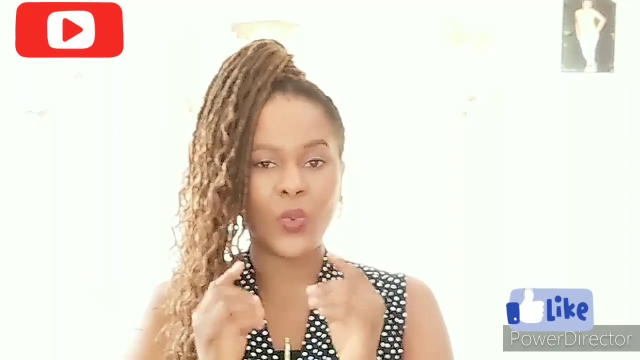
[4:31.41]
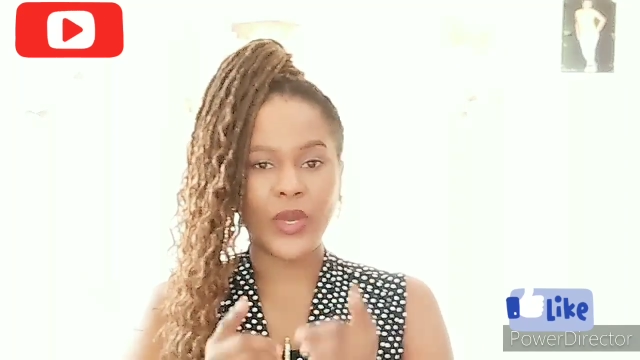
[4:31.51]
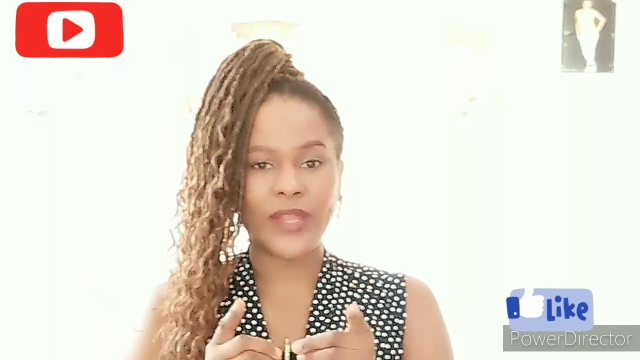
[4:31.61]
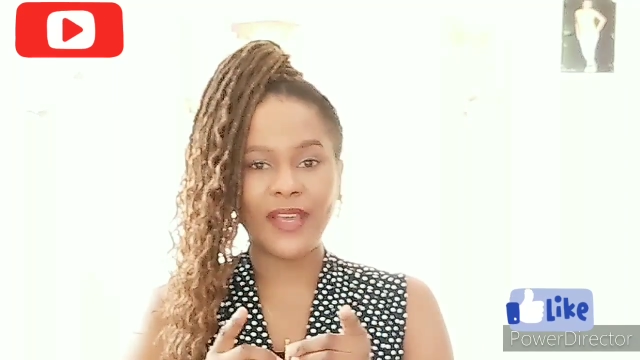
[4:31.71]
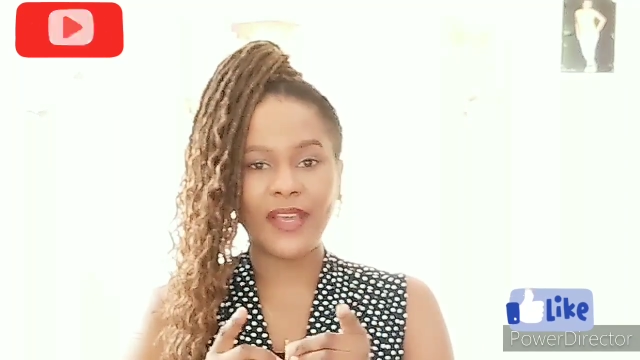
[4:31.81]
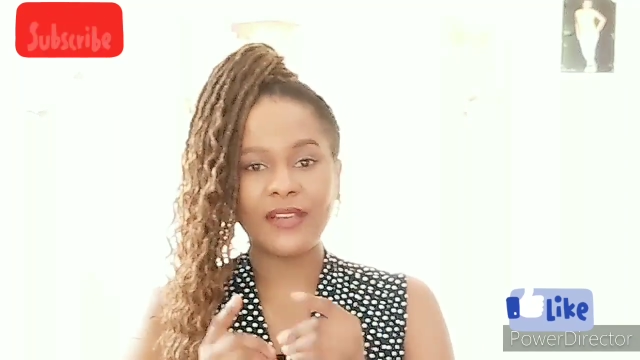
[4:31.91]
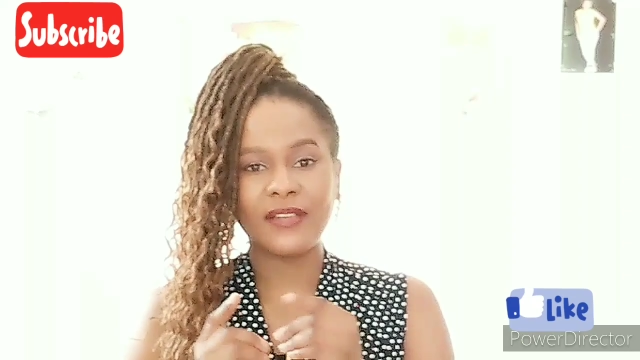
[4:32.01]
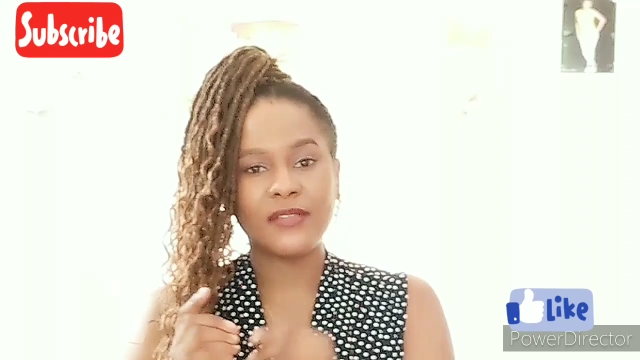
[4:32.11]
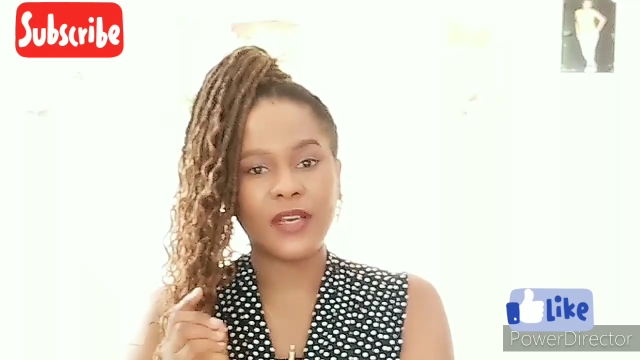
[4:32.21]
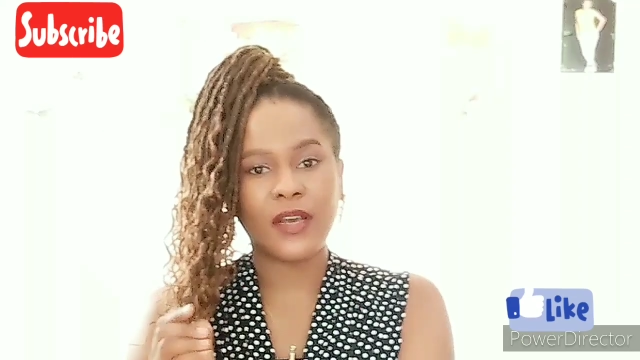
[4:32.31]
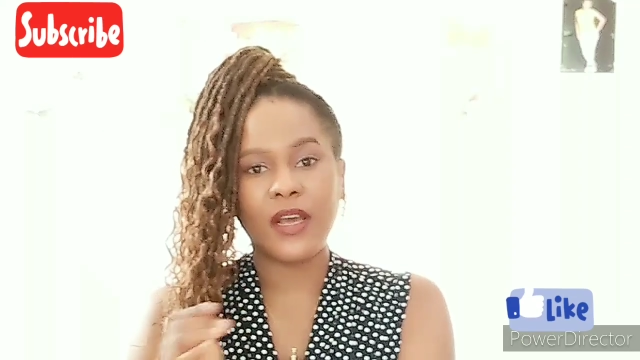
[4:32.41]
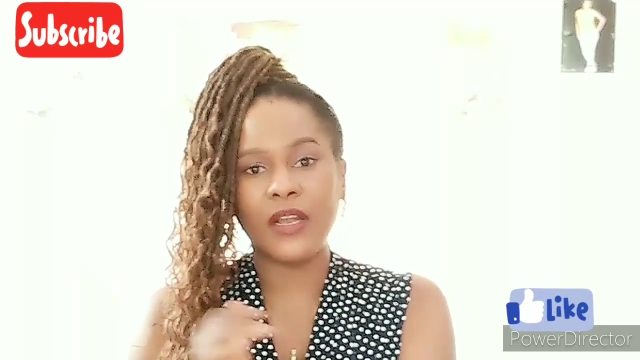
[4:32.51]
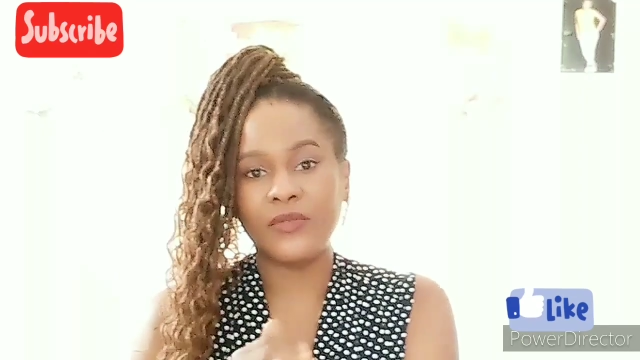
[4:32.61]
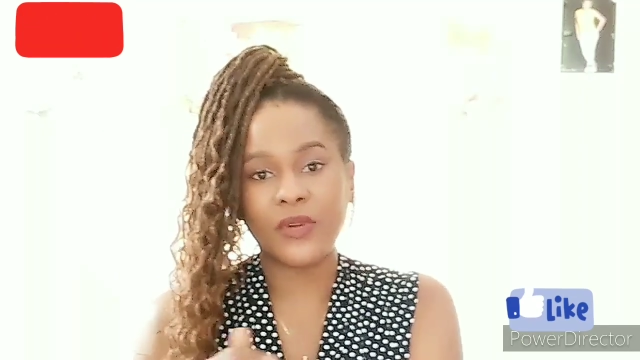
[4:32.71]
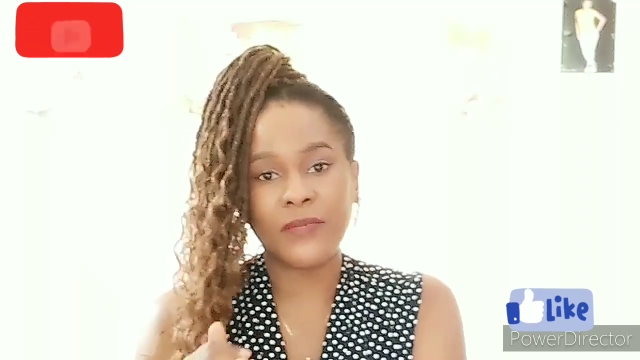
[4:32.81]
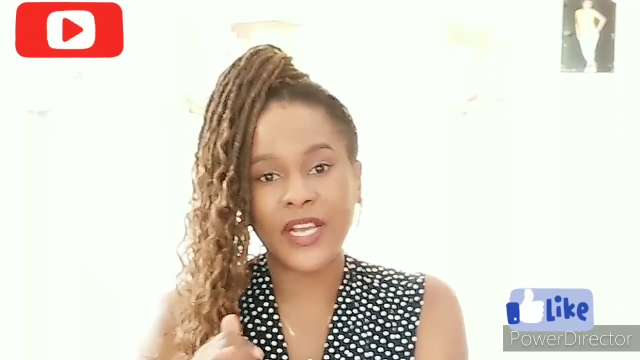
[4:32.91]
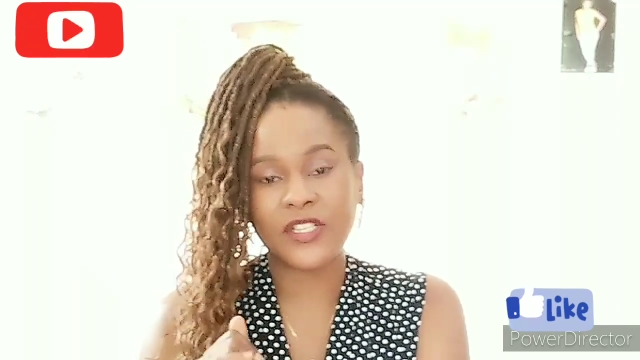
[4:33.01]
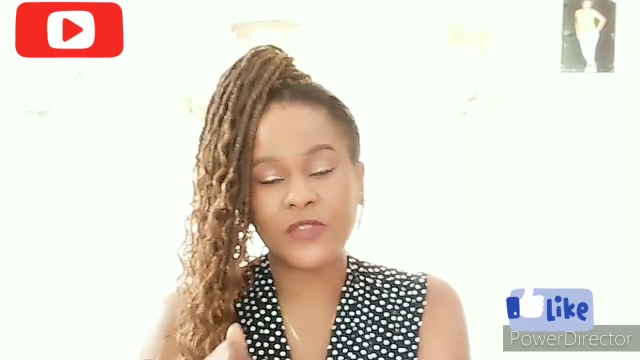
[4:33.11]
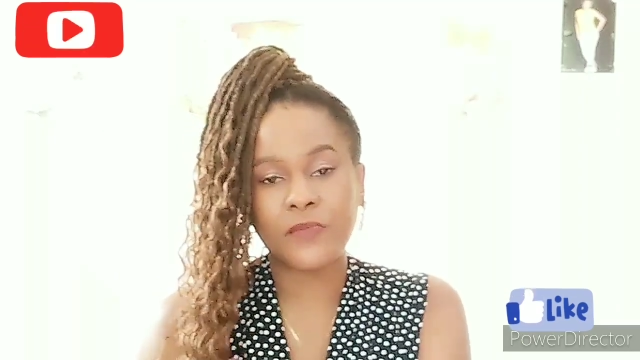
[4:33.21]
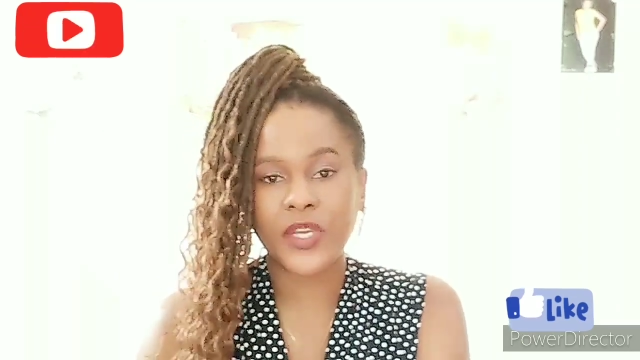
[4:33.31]
within the
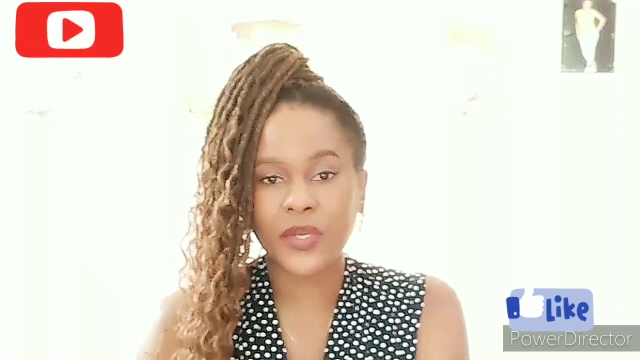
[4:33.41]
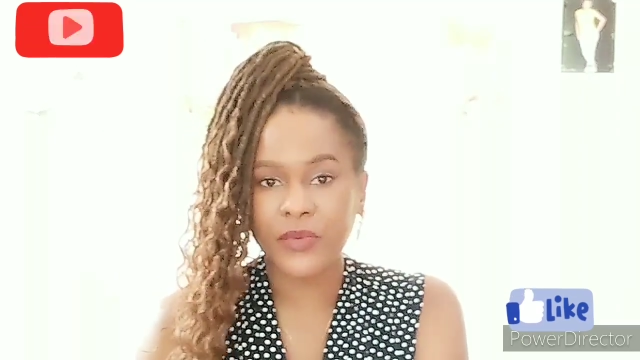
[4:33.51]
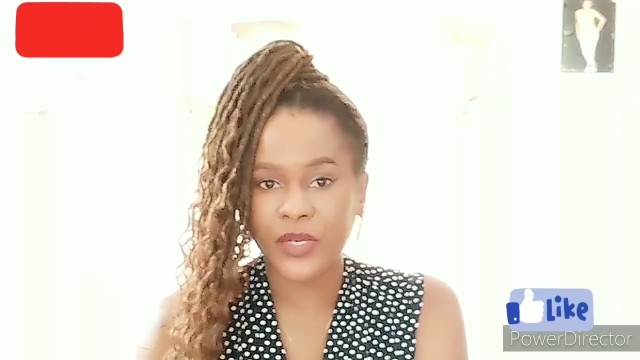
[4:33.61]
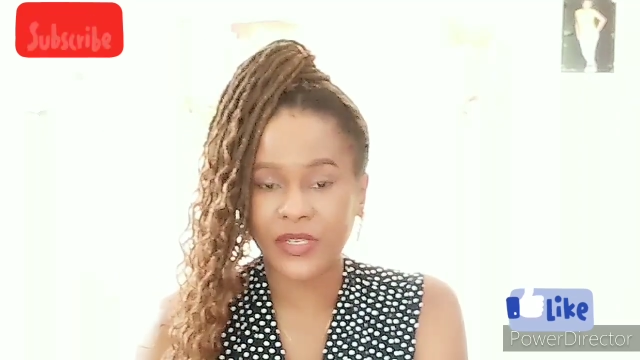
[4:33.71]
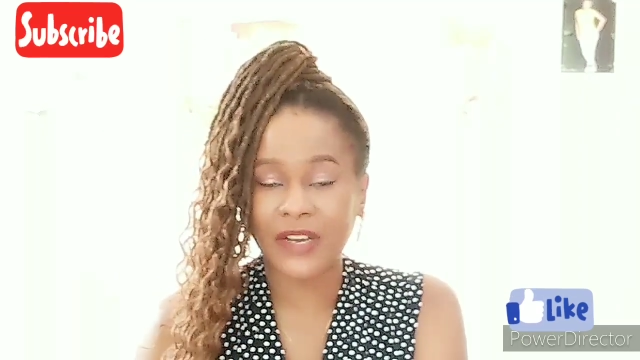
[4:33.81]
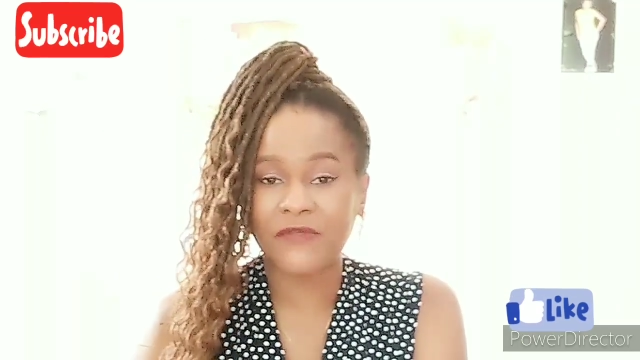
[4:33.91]
enrollment period.